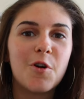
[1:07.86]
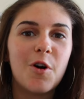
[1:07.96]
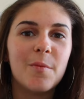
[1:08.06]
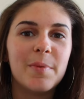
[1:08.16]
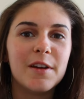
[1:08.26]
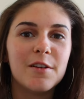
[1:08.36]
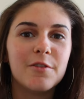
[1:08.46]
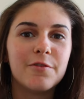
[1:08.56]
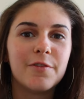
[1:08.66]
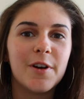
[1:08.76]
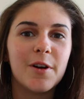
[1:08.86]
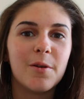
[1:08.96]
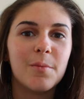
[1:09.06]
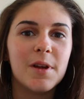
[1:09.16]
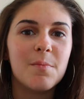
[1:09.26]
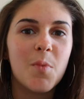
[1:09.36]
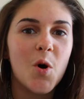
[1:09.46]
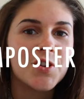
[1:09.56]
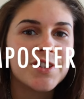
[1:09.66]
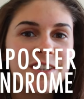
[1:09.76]
got a bit of um,
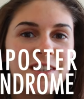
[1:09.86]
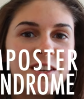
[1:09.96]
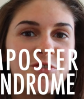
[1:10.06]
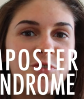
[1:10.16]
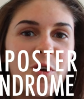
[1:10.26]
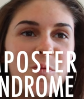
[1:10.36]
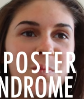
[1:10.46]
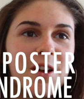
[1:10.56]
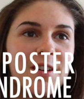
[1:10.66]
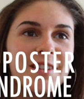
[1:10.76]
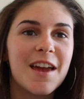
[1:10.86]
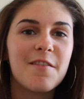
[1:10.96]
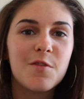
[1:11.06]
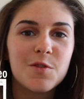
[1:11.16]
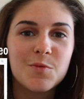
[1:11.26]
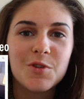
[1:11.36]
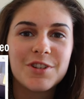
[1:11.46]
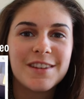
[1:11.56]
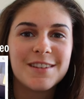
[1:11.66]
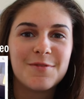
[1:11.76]
imposter syndrome because everyone's
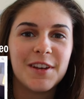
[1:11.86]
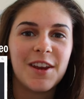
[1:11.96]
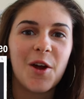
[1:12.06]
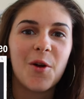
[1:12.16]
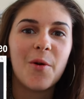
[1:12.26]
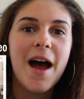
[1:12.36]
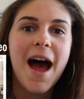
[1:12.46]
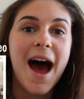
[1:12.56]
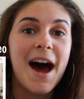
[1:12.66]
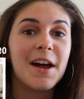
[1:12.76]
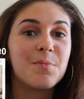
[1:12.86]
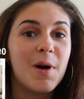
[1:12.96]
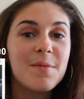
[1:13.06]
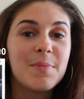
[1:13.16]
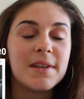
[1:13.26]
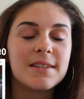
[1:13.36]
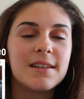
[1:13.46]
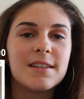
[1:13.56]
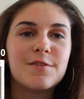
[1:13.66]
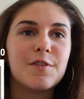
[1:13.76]
watching this video and my
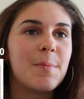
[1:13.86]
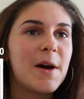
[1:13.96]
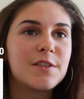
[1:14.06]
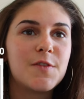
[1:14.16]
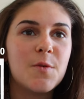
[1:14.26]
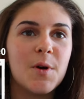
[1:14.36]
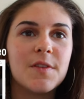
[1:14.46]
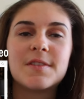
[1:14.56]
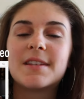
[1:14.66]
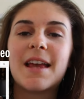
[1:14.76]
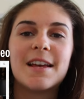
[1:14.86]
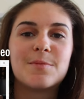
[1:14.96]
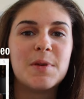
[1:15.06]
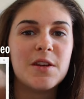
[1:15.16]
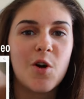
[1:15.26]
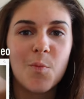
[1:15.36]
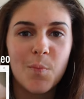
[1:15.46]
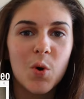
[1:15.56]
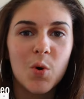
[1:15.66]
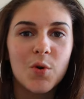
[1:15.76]
business for the past few months has been on
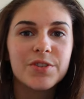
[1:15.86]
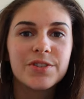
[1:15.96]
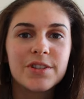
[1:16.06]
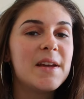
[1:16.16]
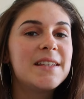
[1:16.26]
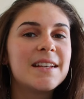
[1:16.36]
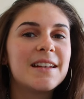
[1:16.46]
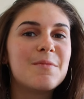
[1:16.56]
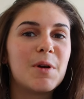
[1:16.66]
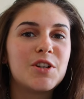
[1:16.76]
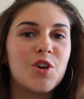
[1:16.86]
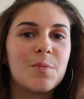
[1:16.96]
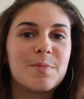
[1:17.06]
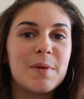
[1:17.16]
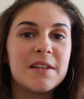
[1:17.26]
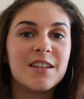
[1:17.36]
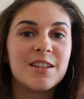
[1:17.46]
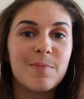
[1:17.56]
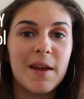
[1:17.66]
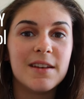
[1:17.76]
pause. Basically, my shop's been
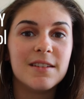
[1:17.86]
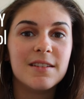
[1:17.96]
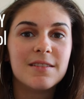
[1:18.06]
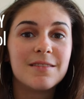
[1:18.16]
suspended.